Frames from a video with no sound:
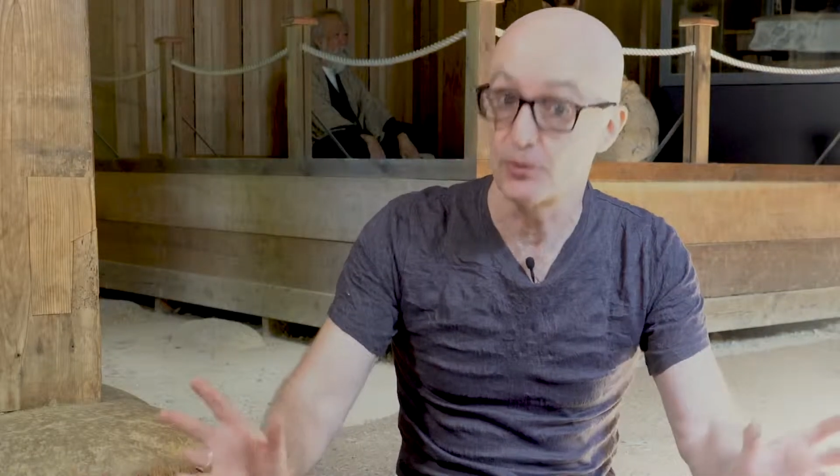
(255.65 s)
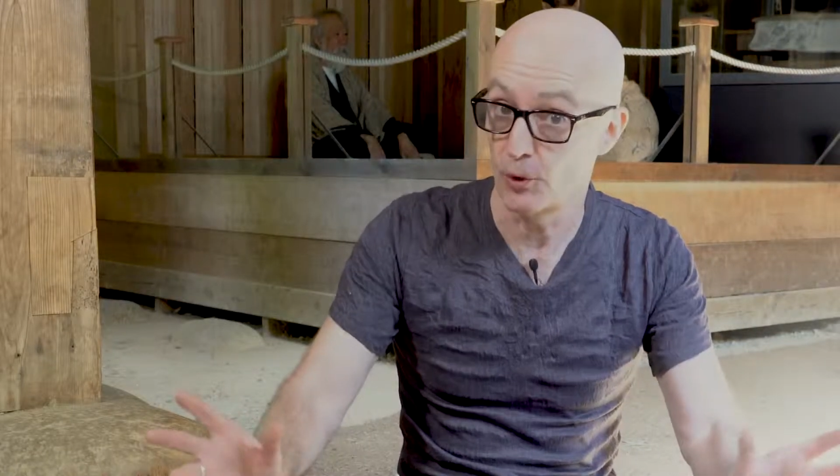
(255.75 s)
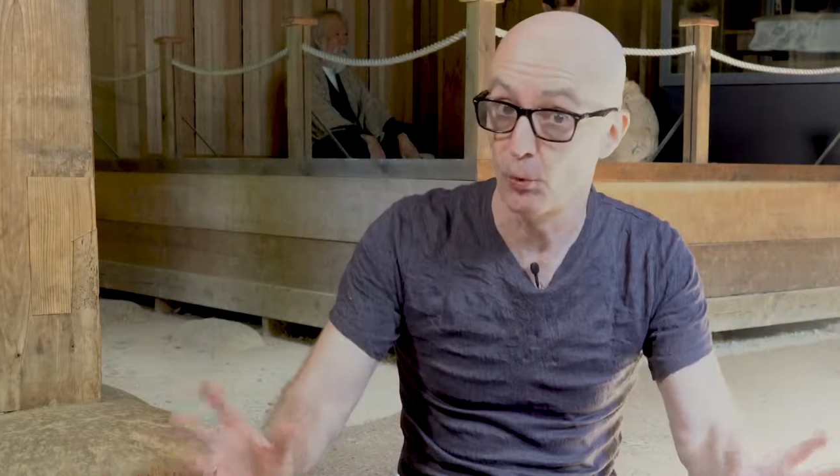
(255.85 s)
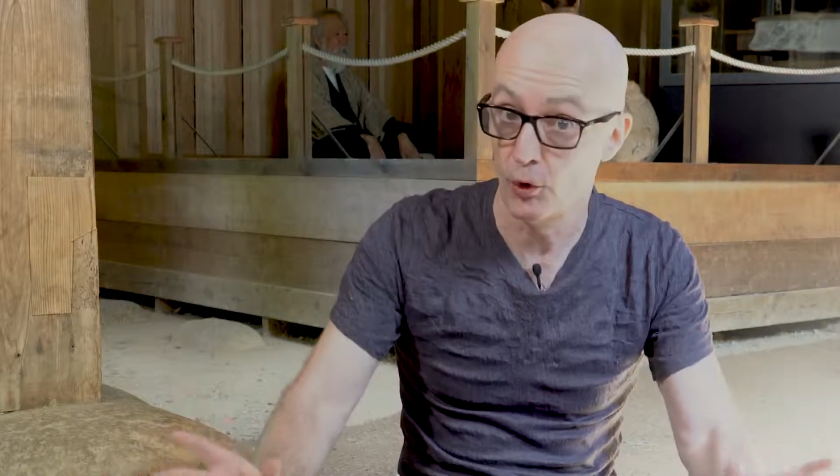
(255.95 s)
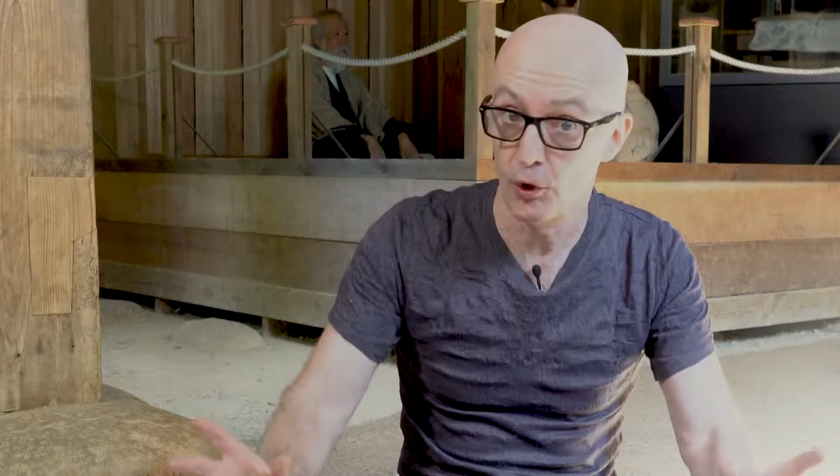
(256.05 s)
your
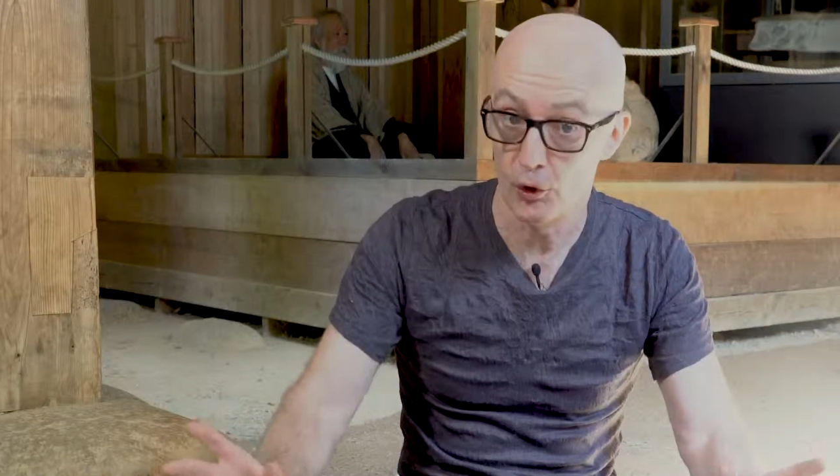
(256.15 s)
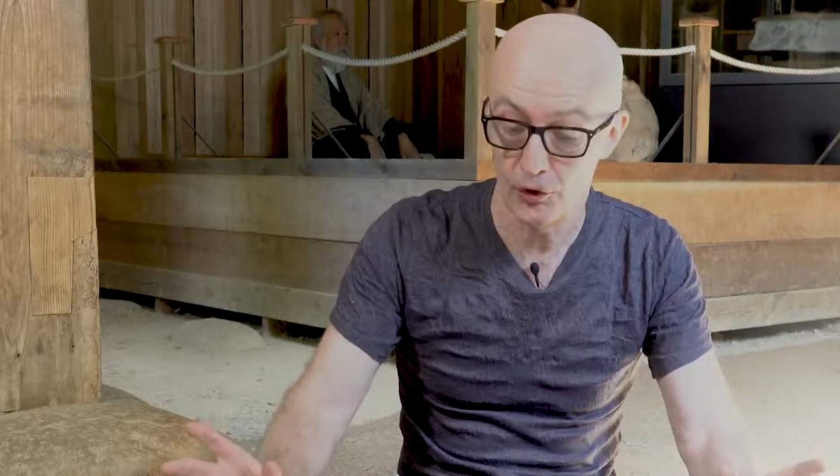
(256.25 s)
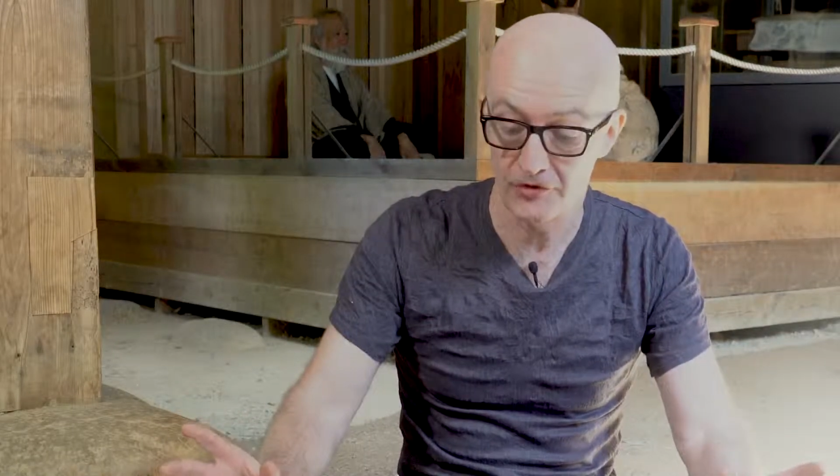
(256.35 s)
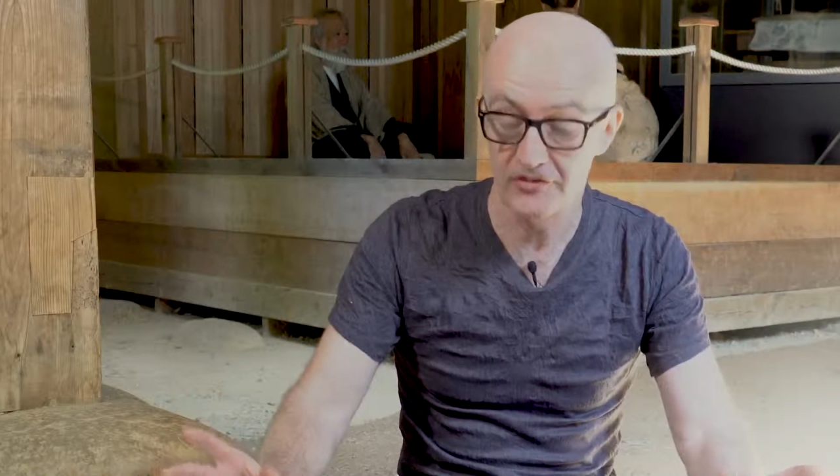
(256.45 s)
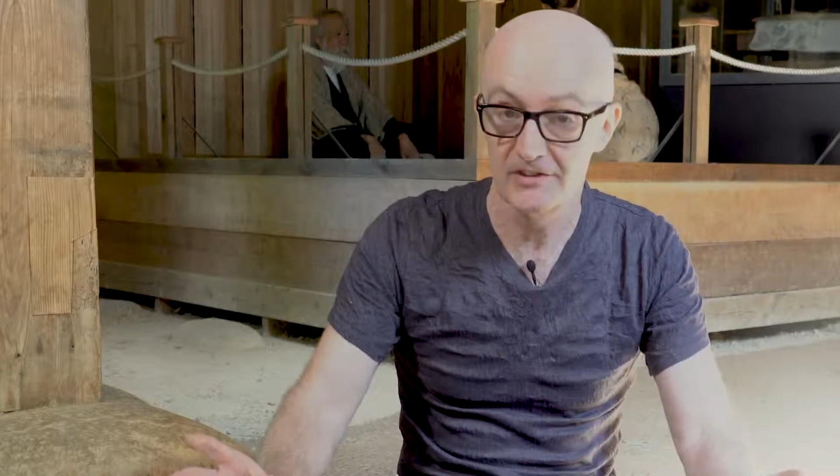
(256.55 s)

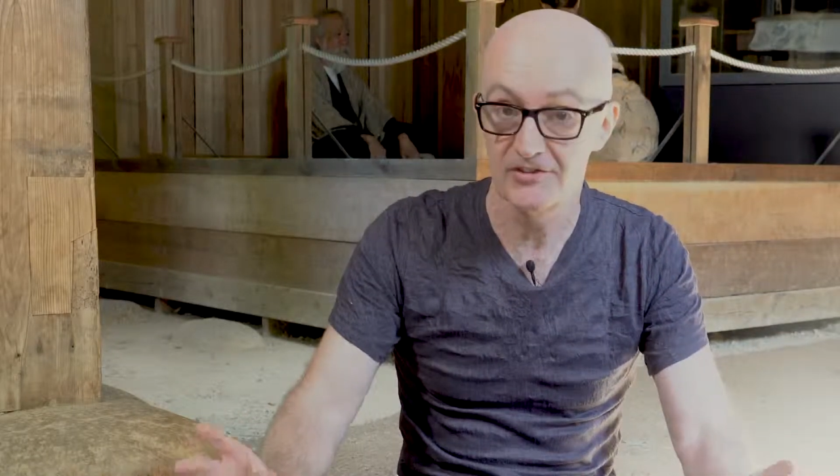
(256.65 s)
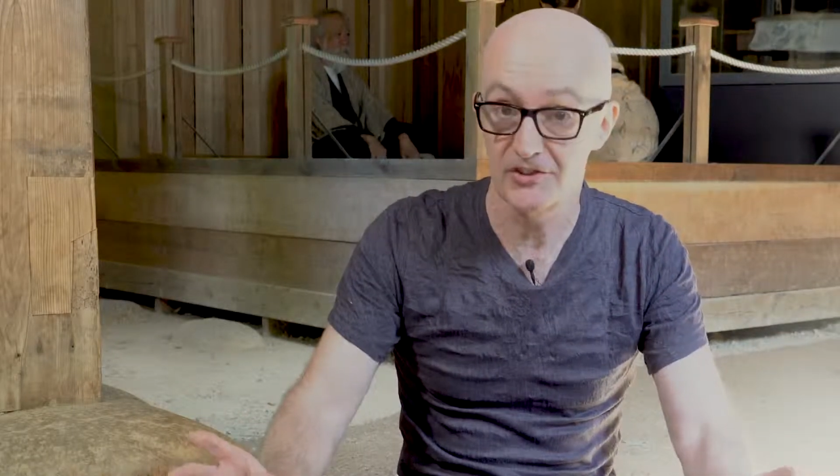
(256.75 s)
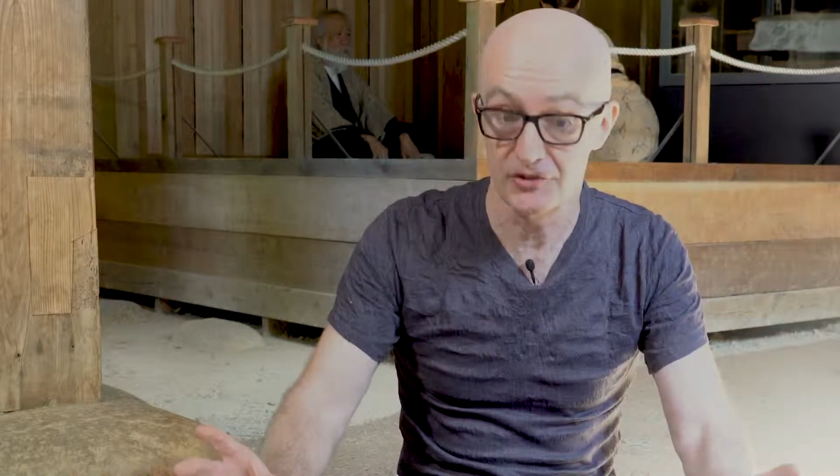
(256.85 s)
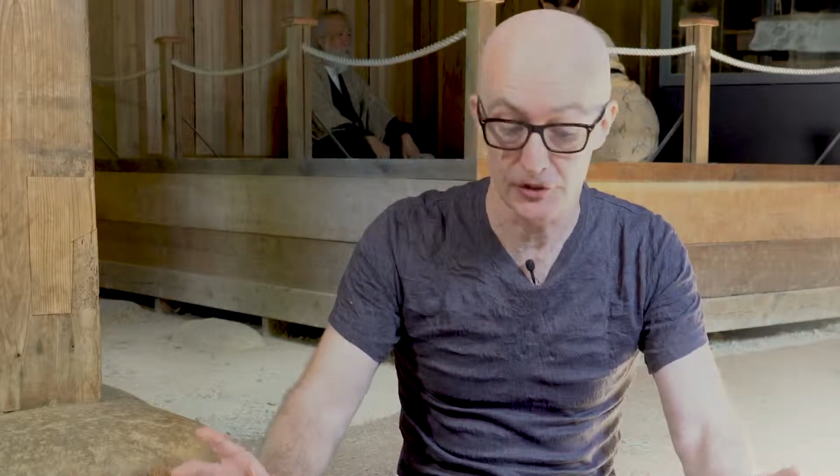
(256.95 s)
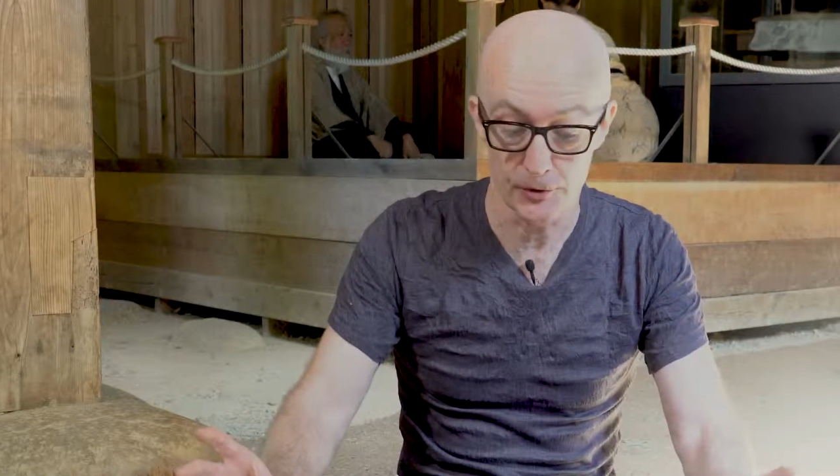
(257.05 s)
warlords to
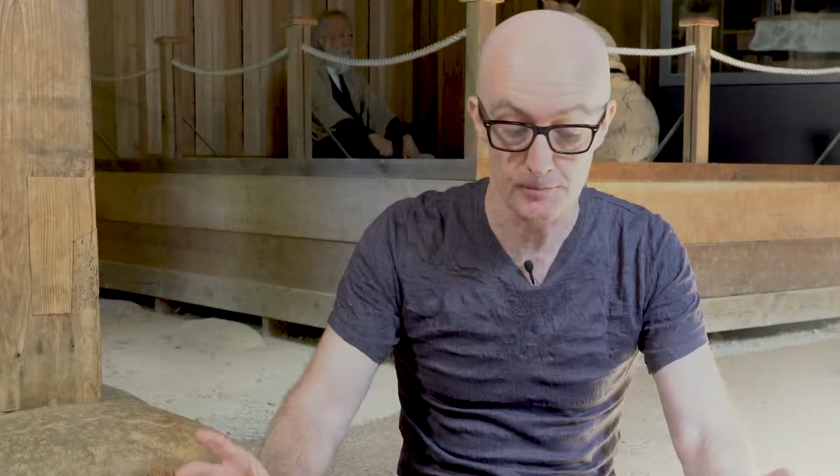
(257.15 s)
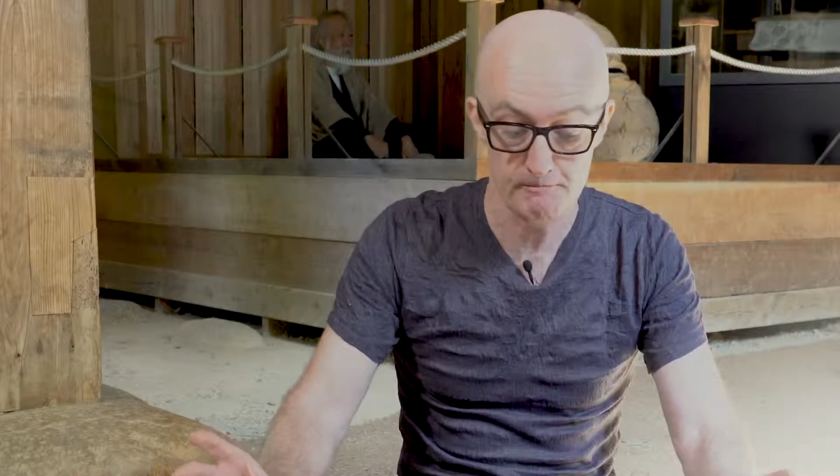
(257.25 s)
do.